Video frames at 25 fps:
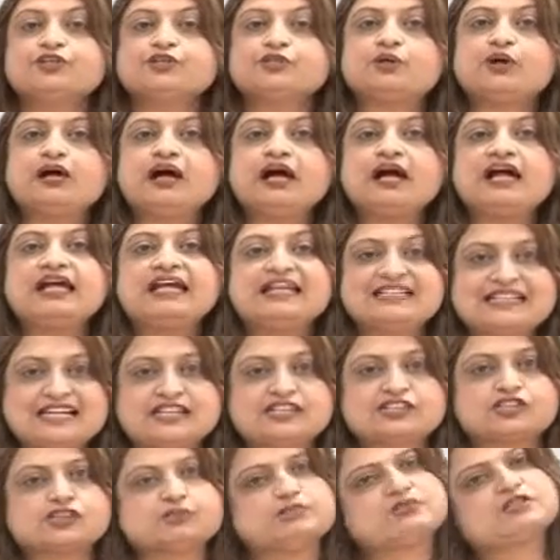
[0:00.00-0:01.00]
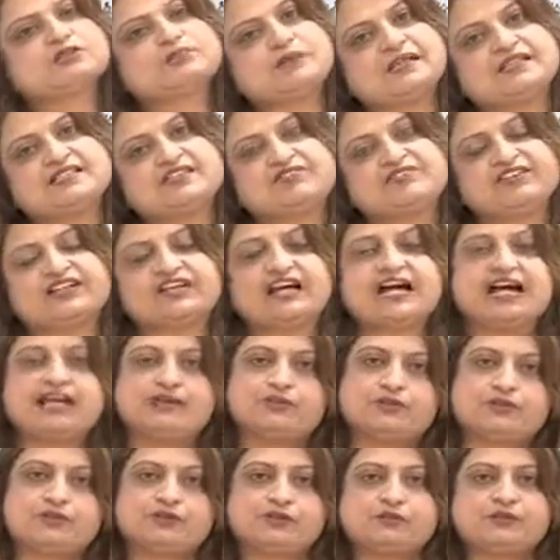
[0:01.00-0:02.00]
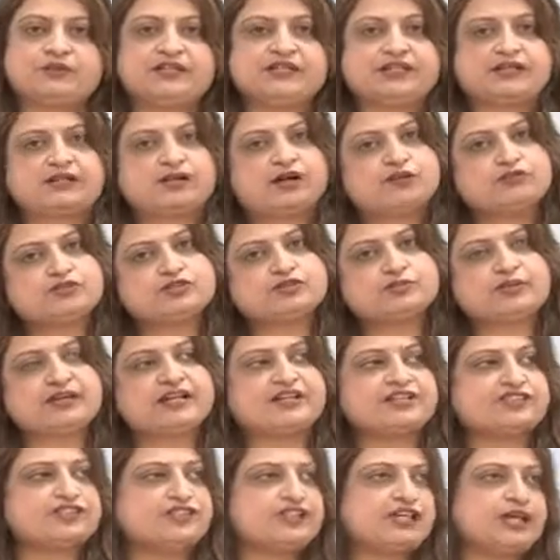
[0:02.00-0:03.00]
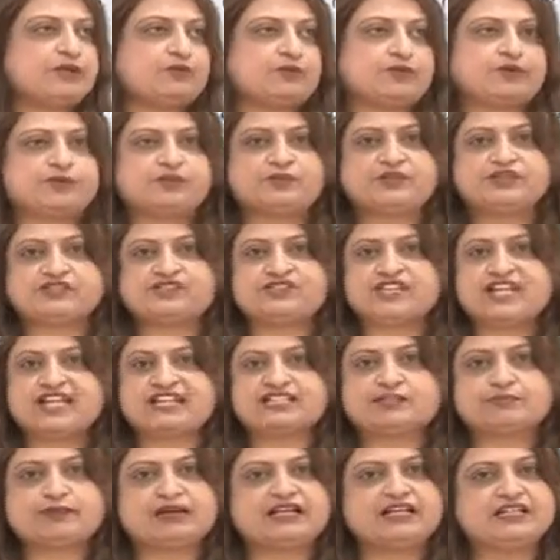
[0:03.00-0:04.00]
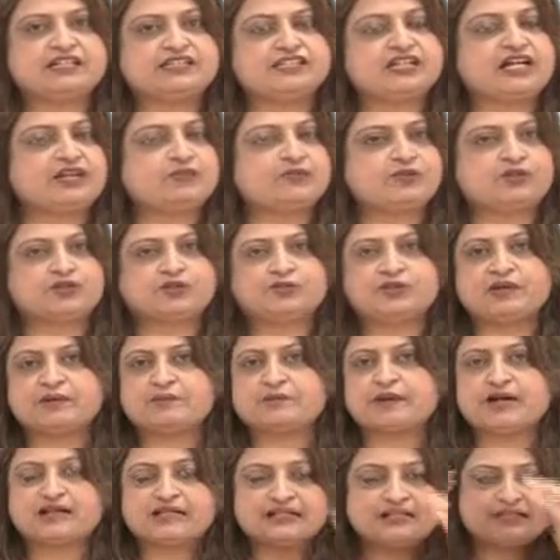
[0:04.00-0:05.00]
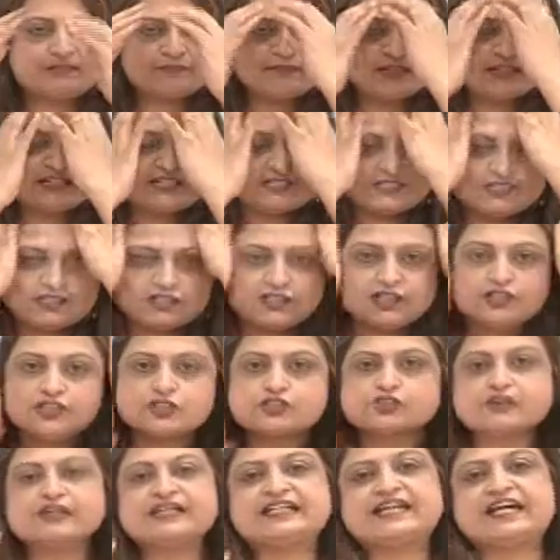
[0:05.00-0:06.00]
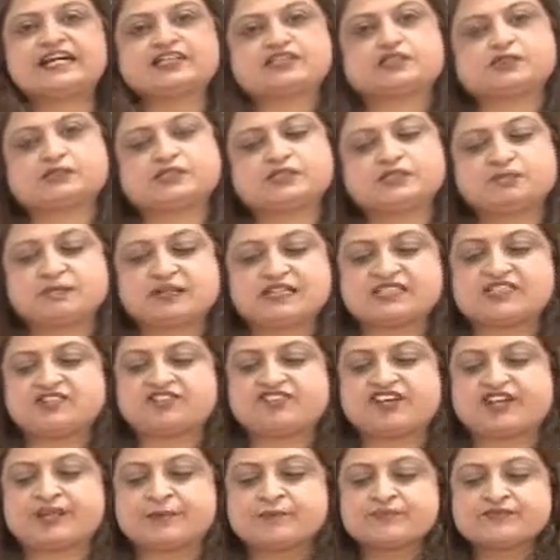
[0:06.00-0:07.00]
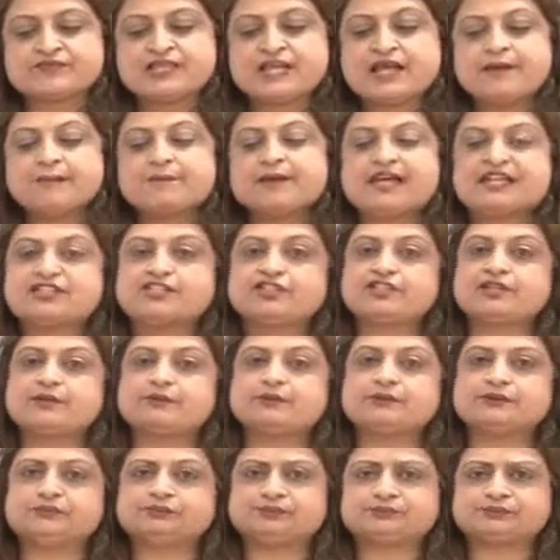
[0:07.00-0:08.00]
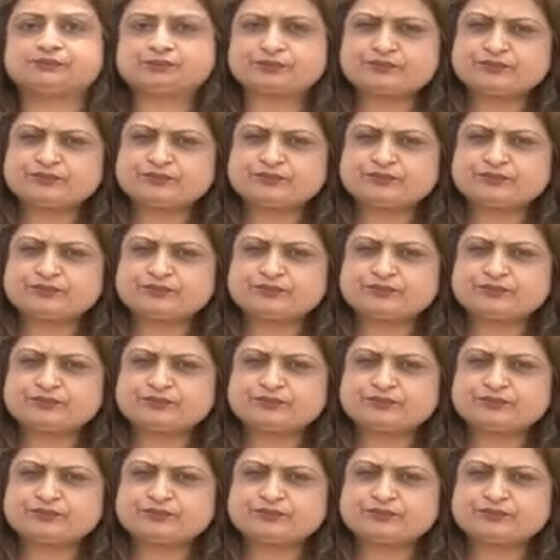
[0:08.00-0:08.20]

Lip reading: So, it has to be specific. I want to be an accounts manager, I want to be a sales manager, I want to be a marketing manager. So, it has to be specific. Measurable.